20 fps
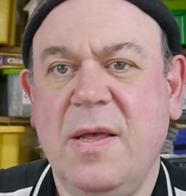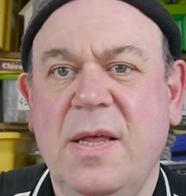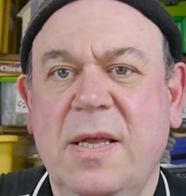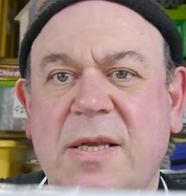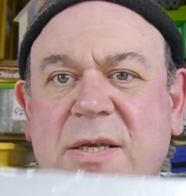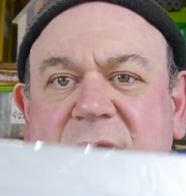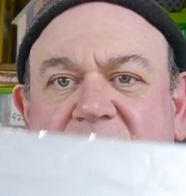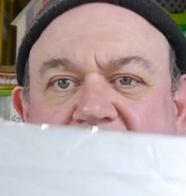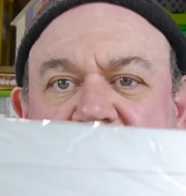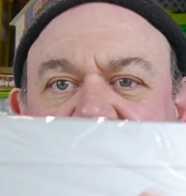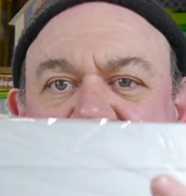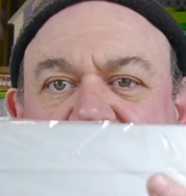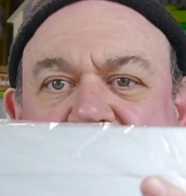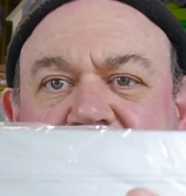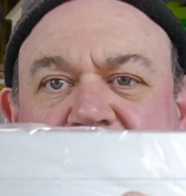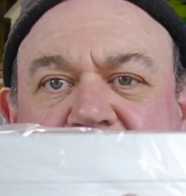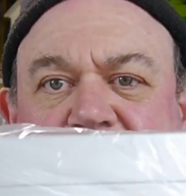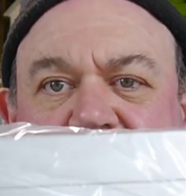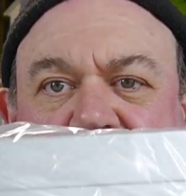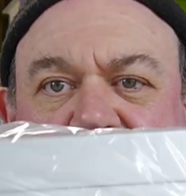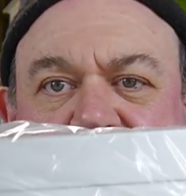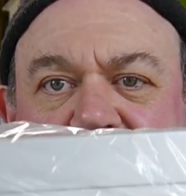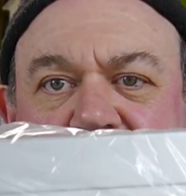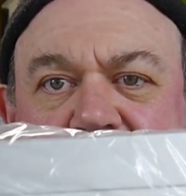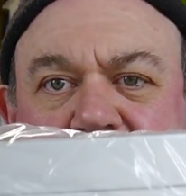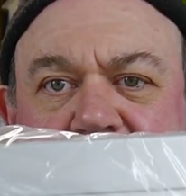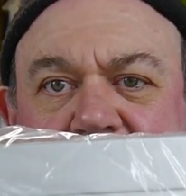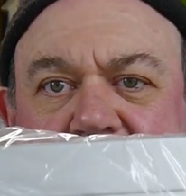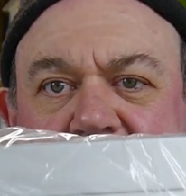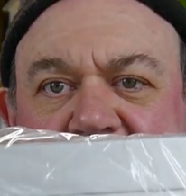this sort of
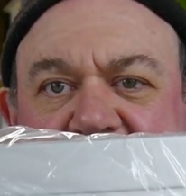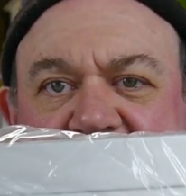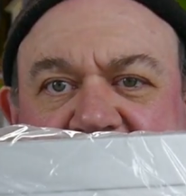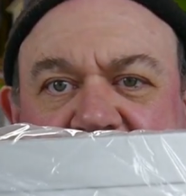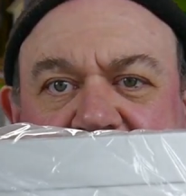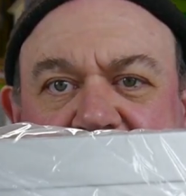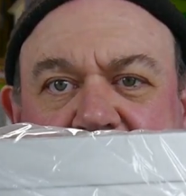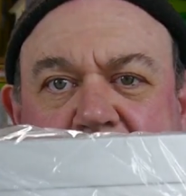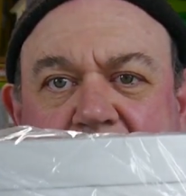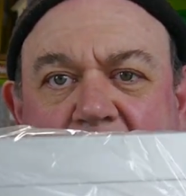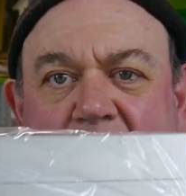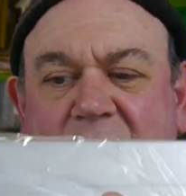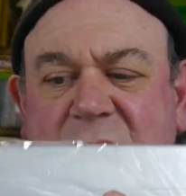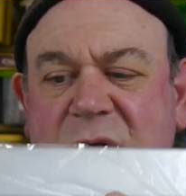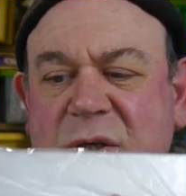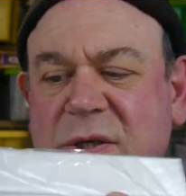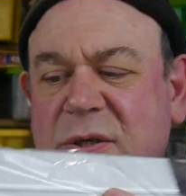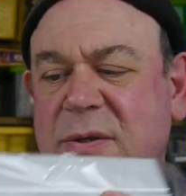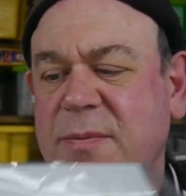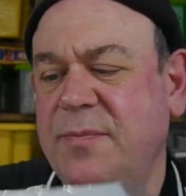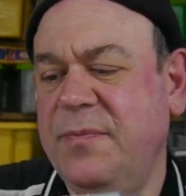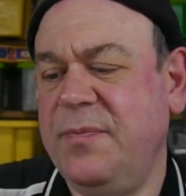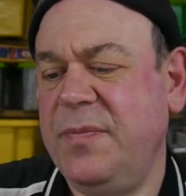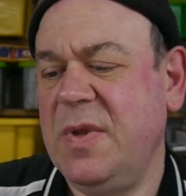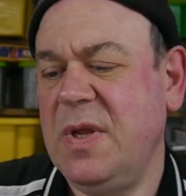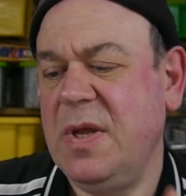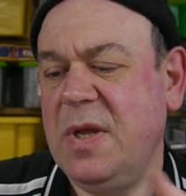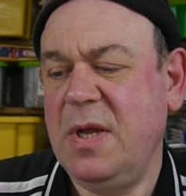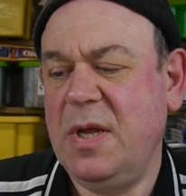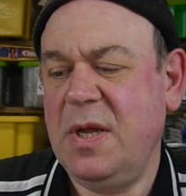silver
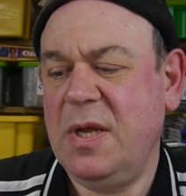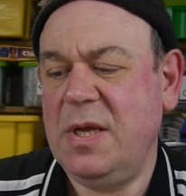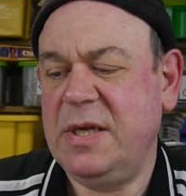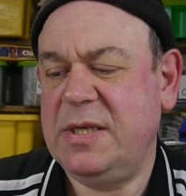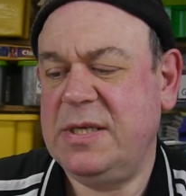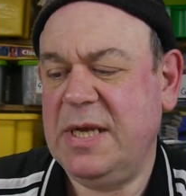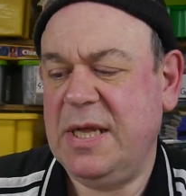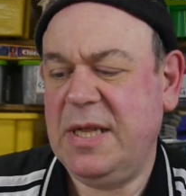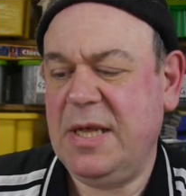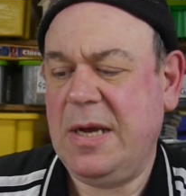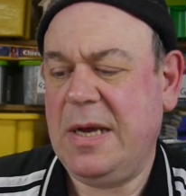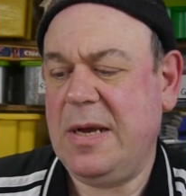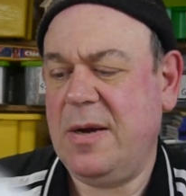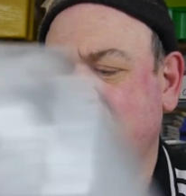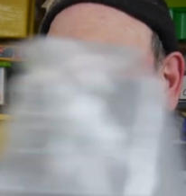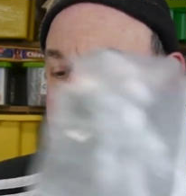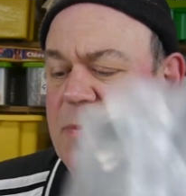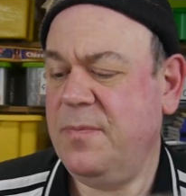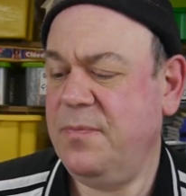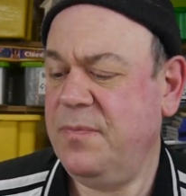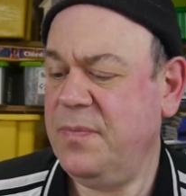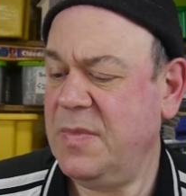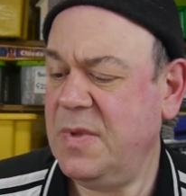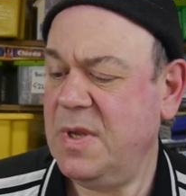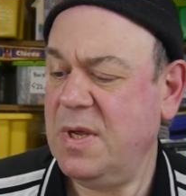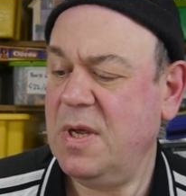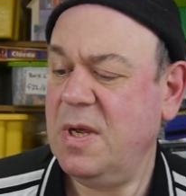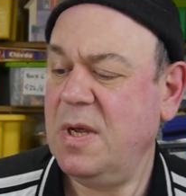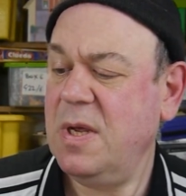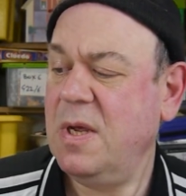box, you take that out,
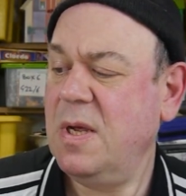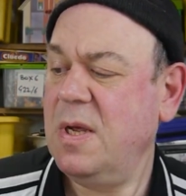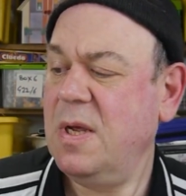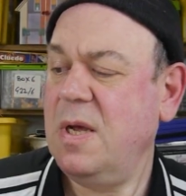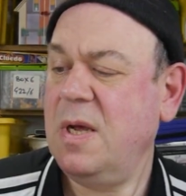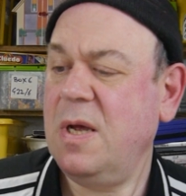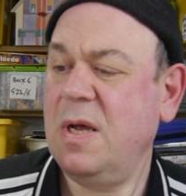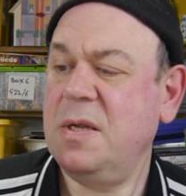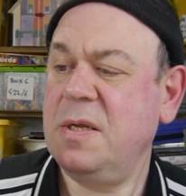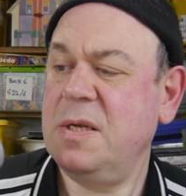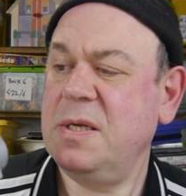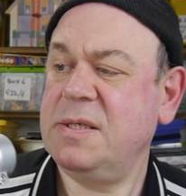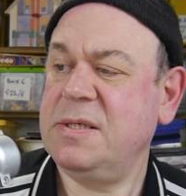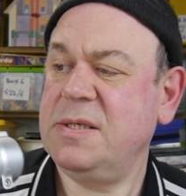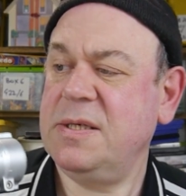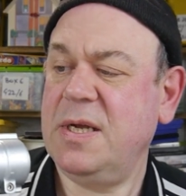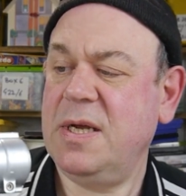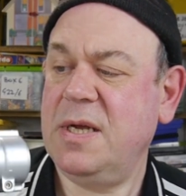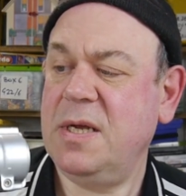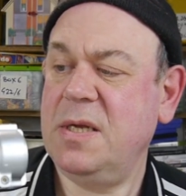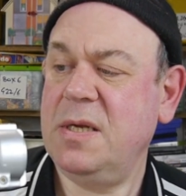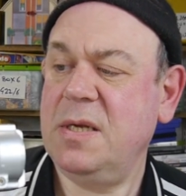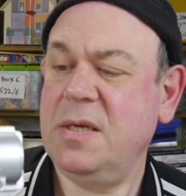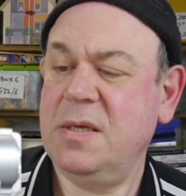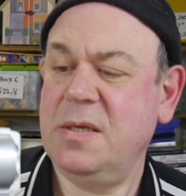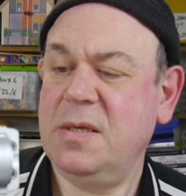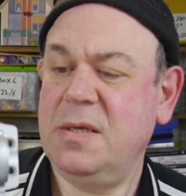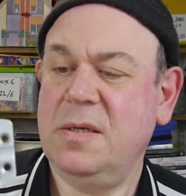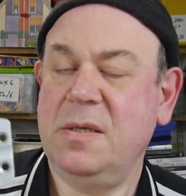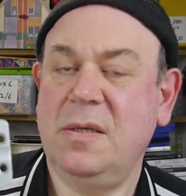and there's a
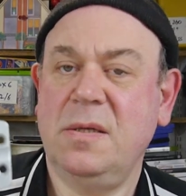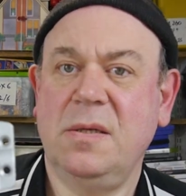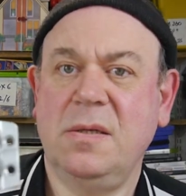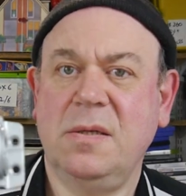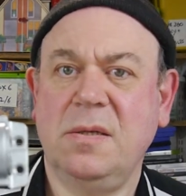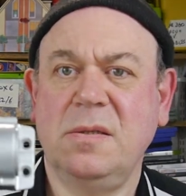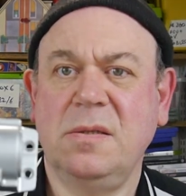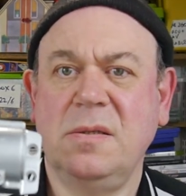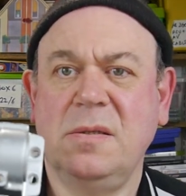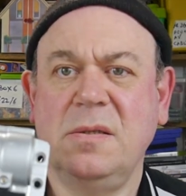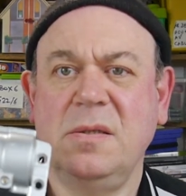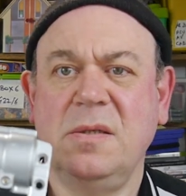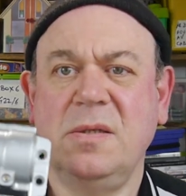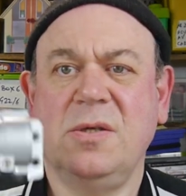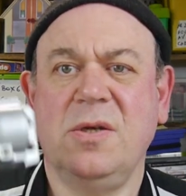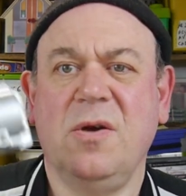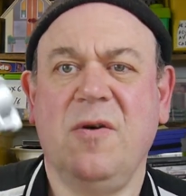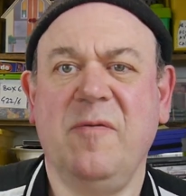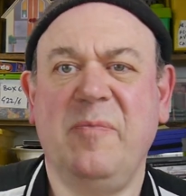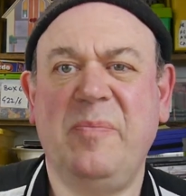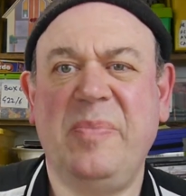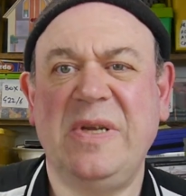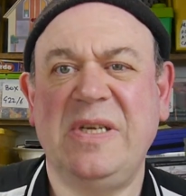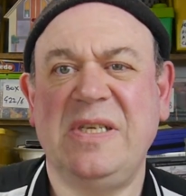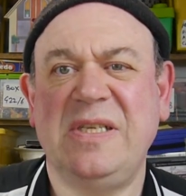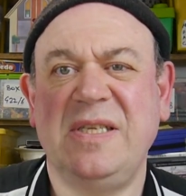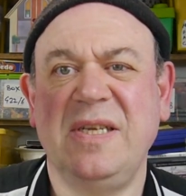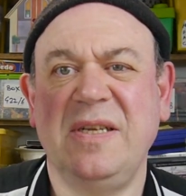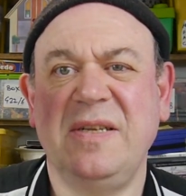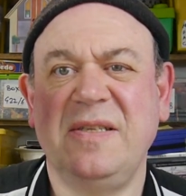sort of
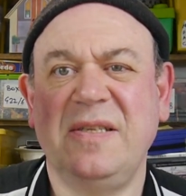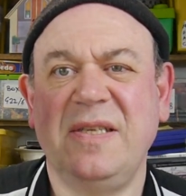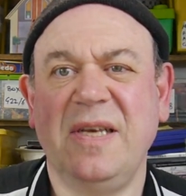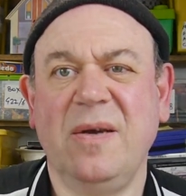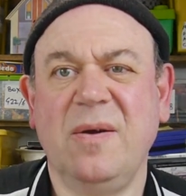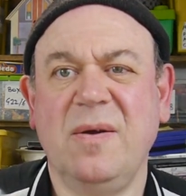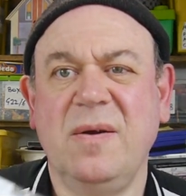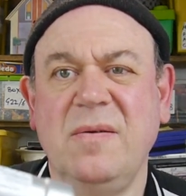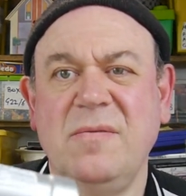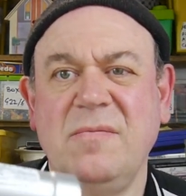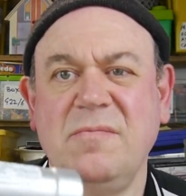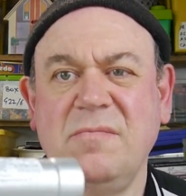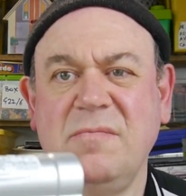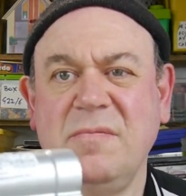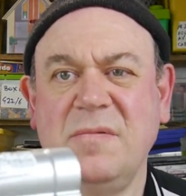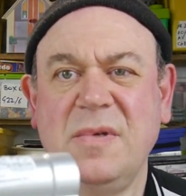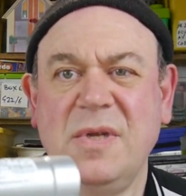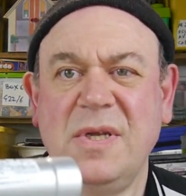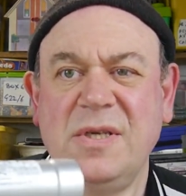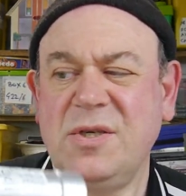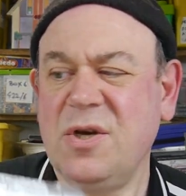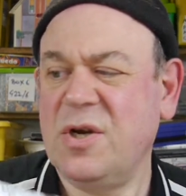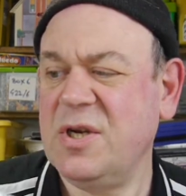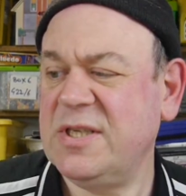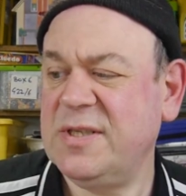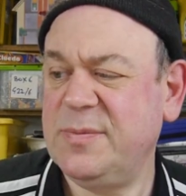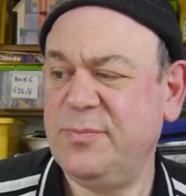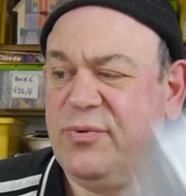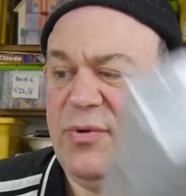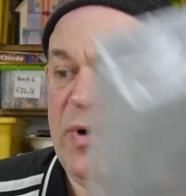piston thing. It's got a
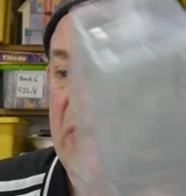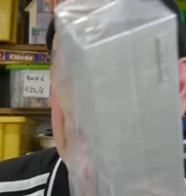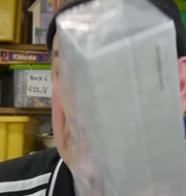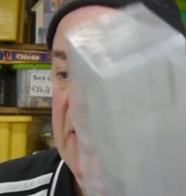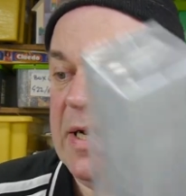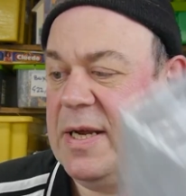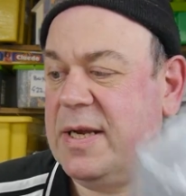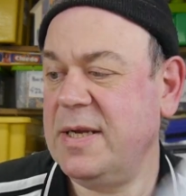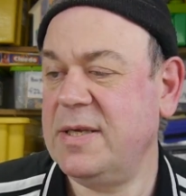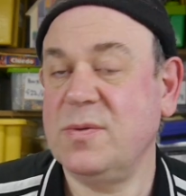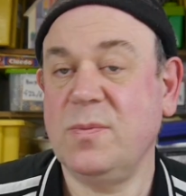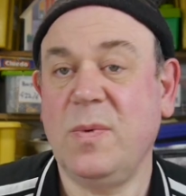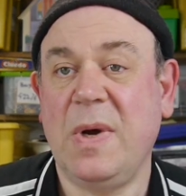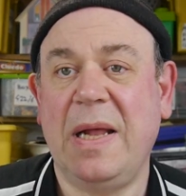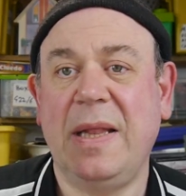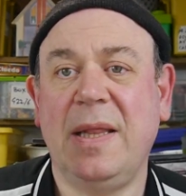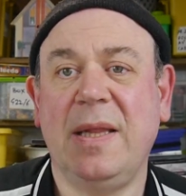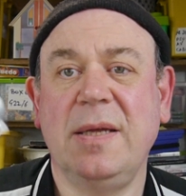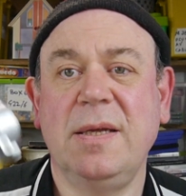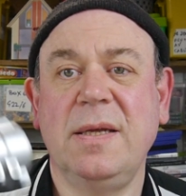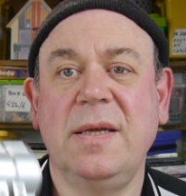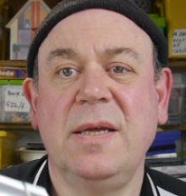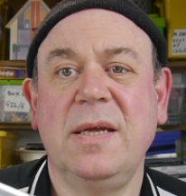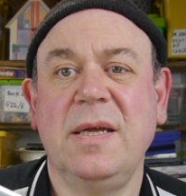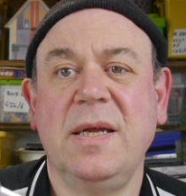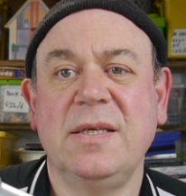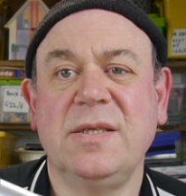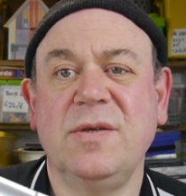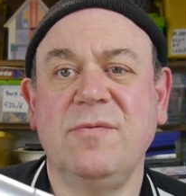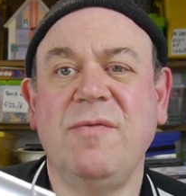spring in it as well.
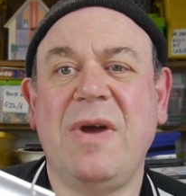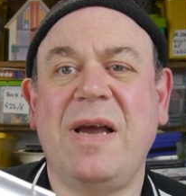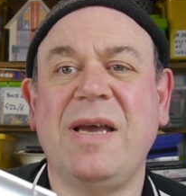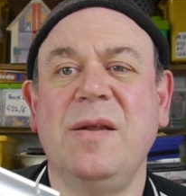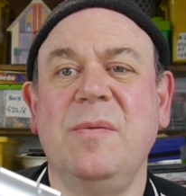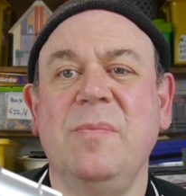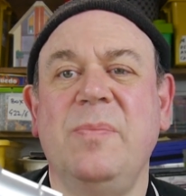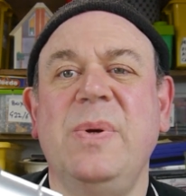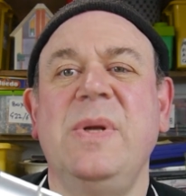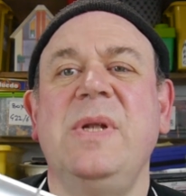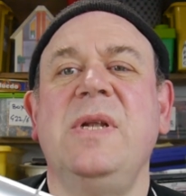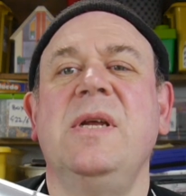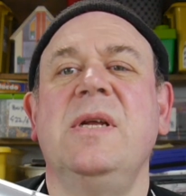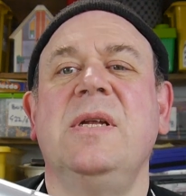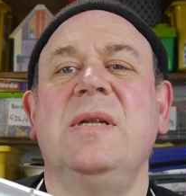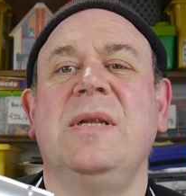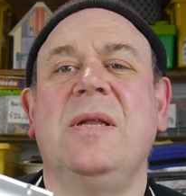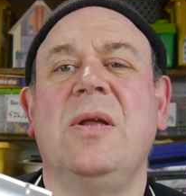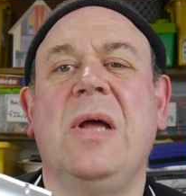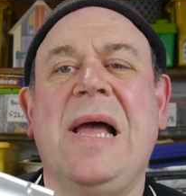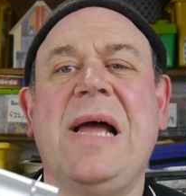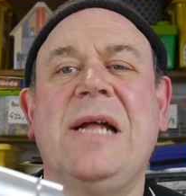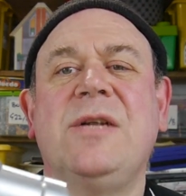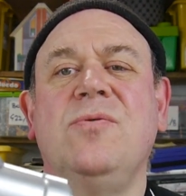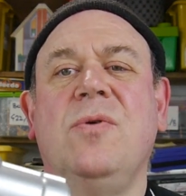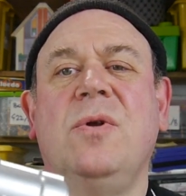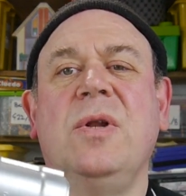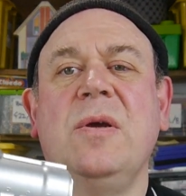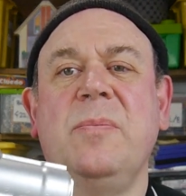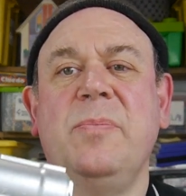It's a rack and pinion
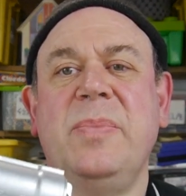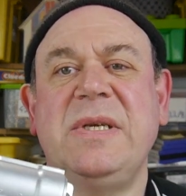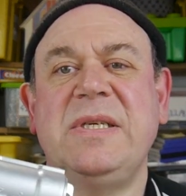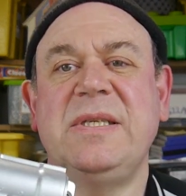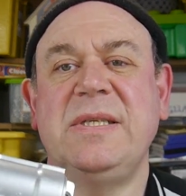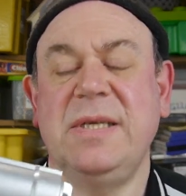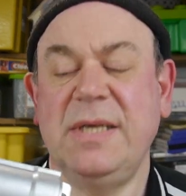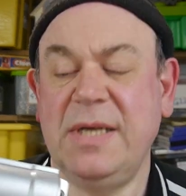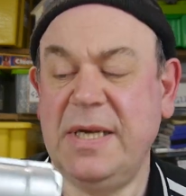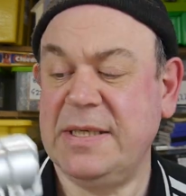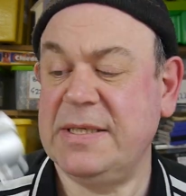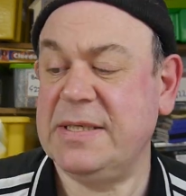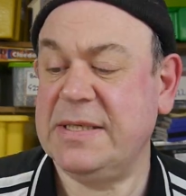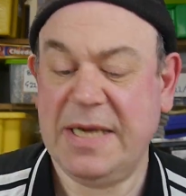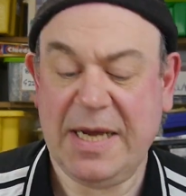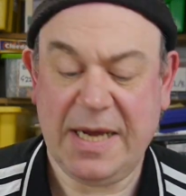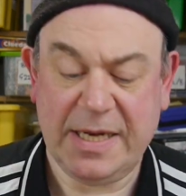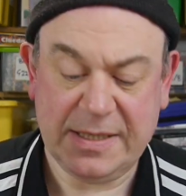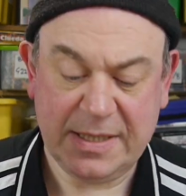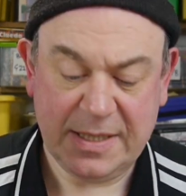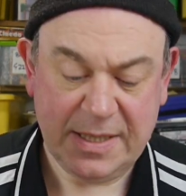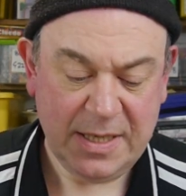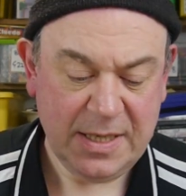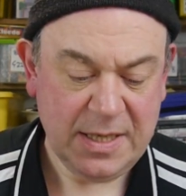hydraulic piston inside,